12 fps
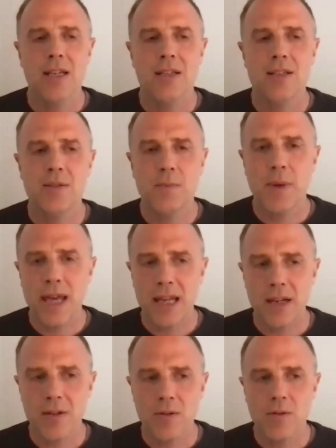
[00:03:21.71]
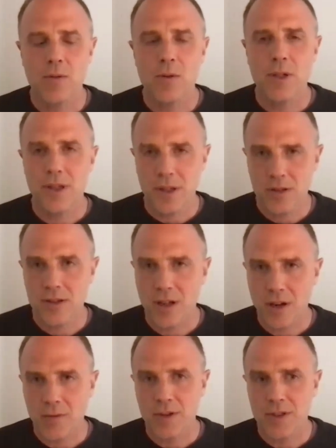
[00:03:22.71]
spent with those
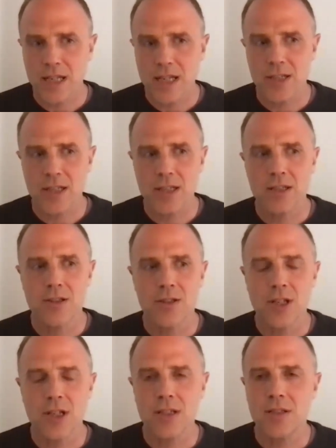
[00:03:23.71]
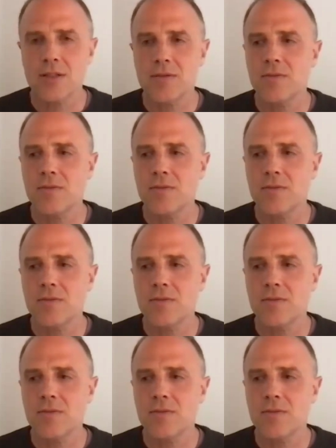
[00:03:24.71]
conversations, just